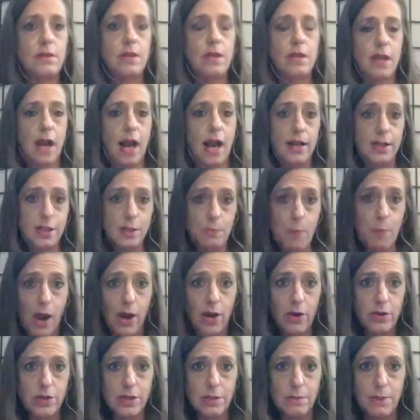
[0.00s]
I aspire
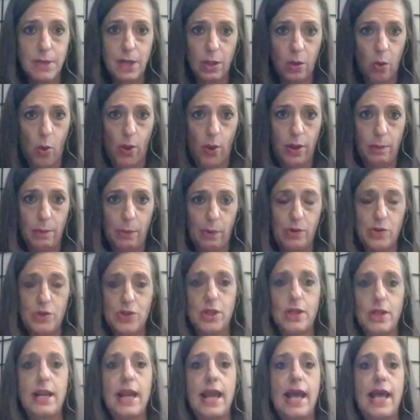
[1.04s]
to be a loyal
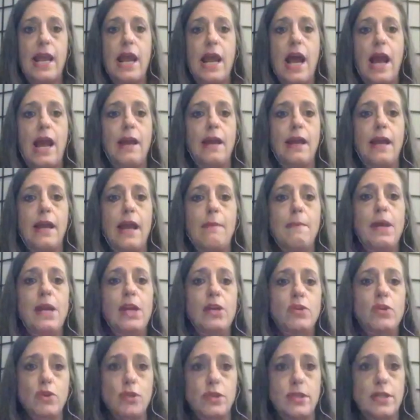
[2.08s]
person and I am
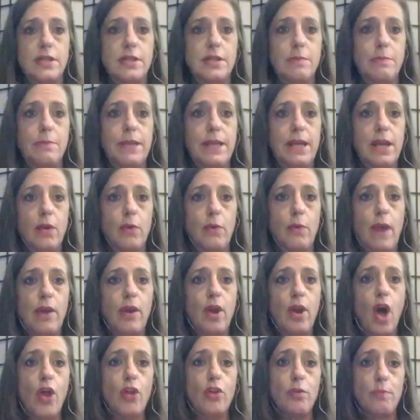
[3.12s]
interested to being around
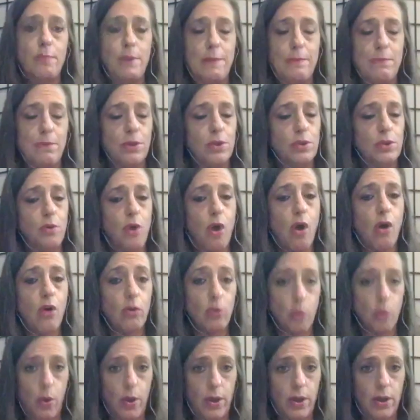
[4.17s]
other people who are
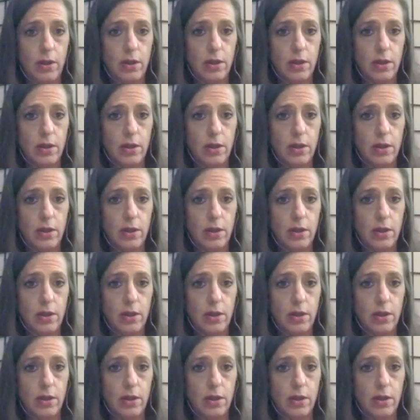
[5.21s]
loyal,